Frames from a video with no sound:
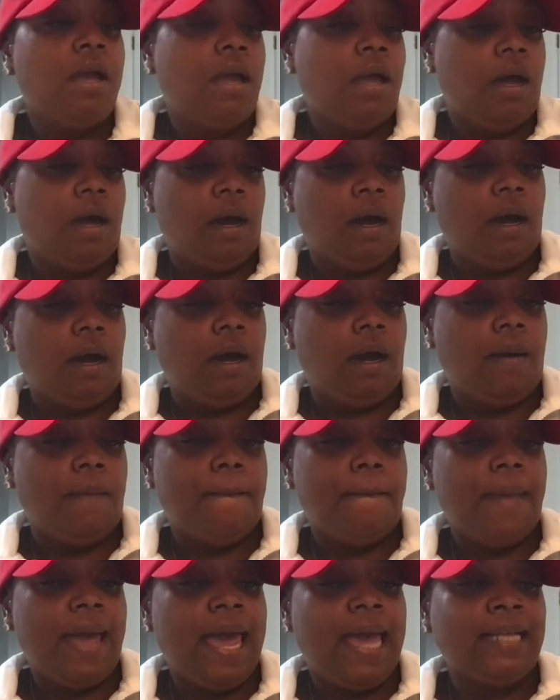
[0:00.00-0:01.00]

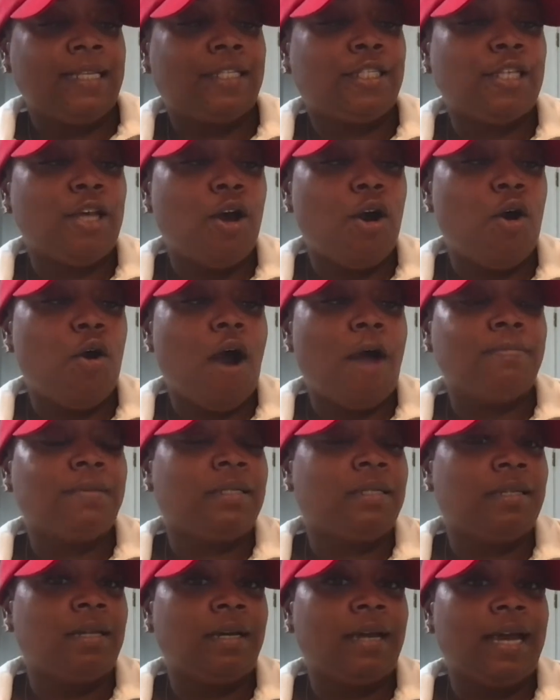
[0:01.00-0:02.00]
And so I'm
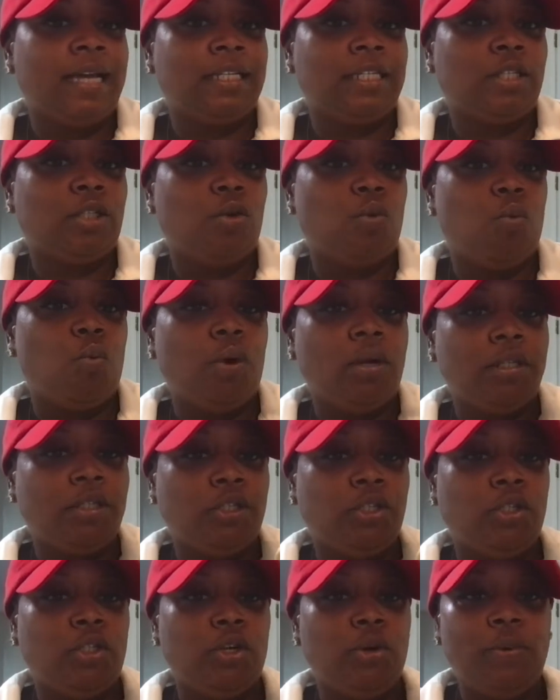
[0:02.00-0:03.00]
stuck as to what
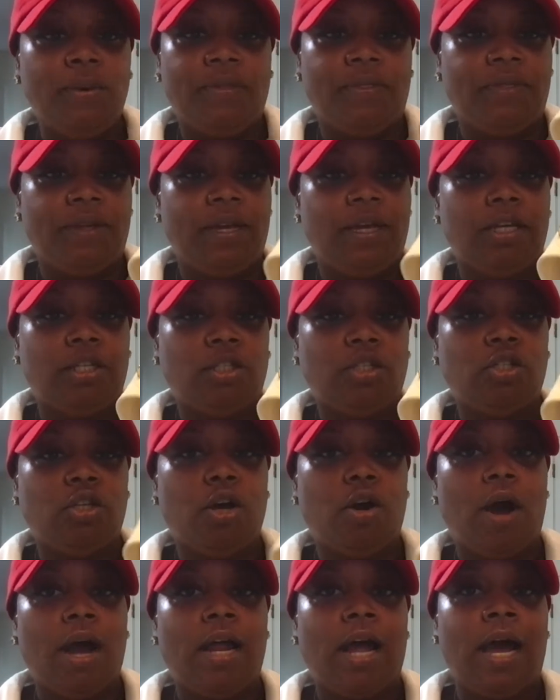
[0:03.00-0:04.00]
to do with these.
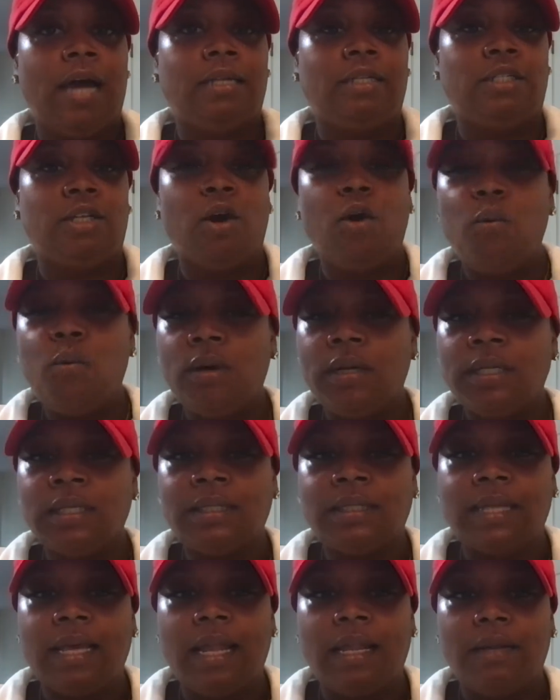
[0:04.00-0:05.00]
I don't want to
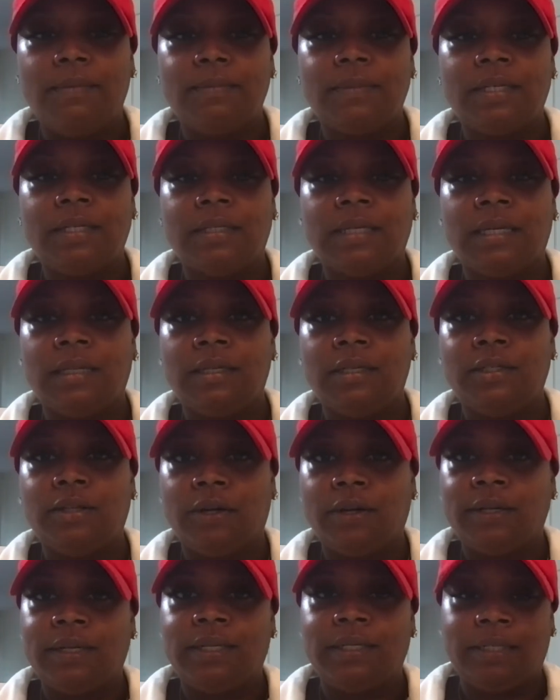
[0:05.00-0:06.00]
sell them because they look
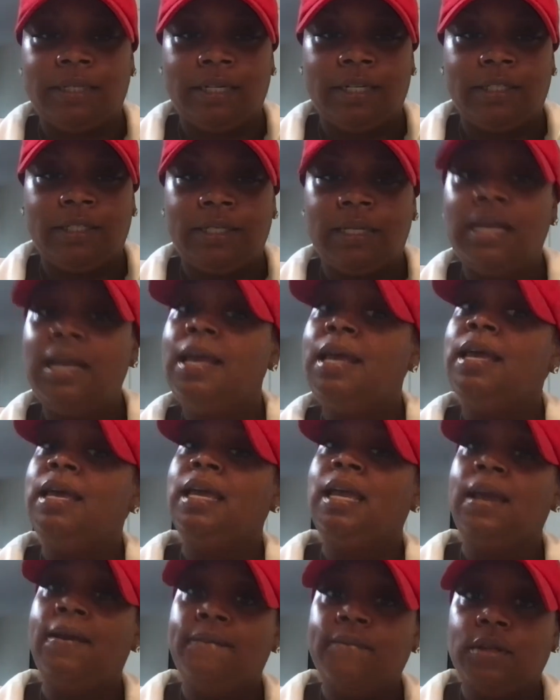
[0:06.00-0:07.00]
dirty and dingy,
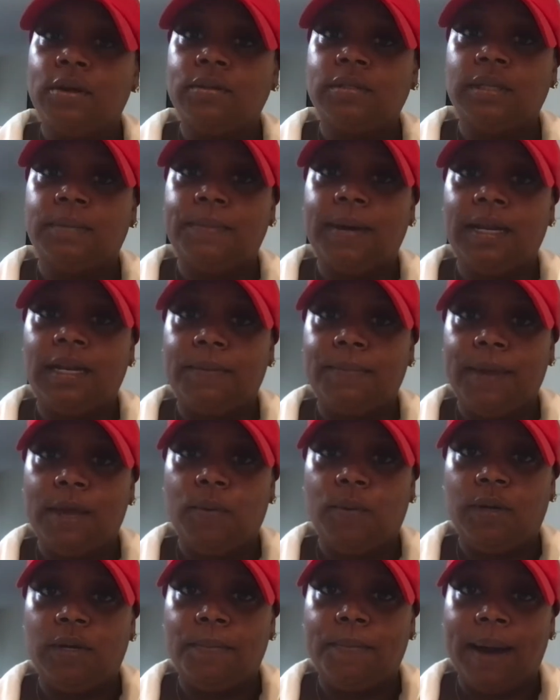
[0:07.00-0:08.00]
even though somebody may
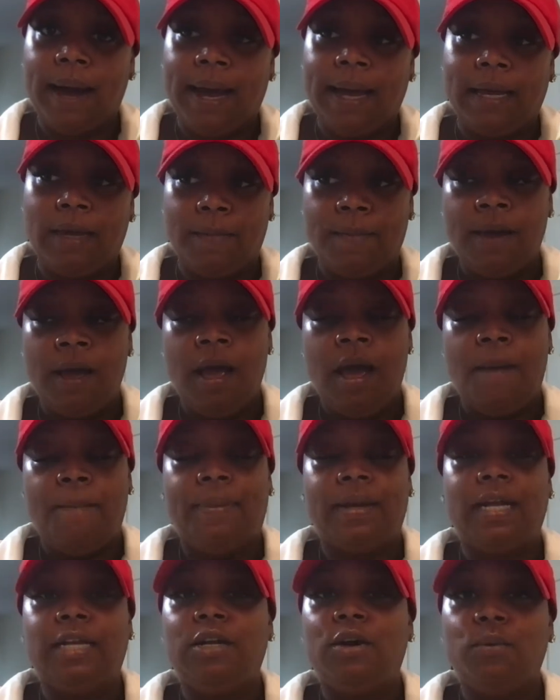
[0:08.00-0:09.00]
want to buy them.
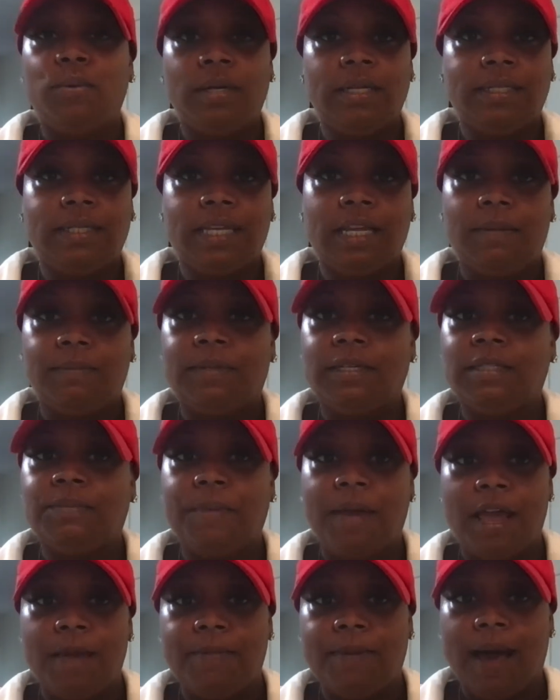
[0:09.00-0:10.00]
But I don't want to sell them because
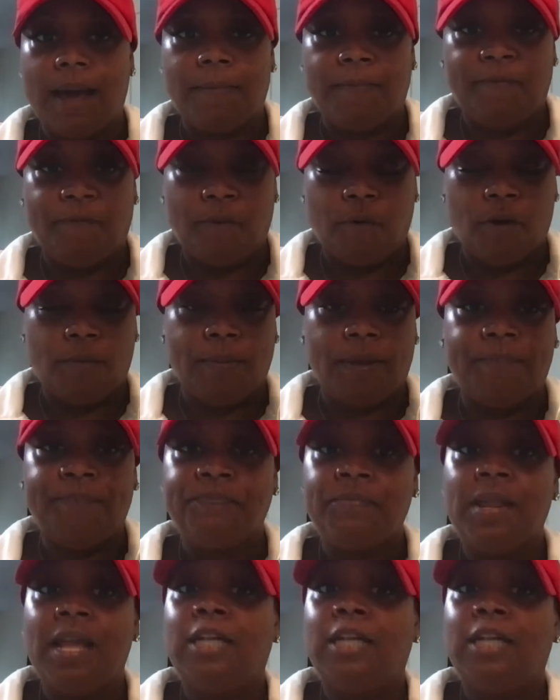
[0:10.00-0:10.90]
Babe got them for me.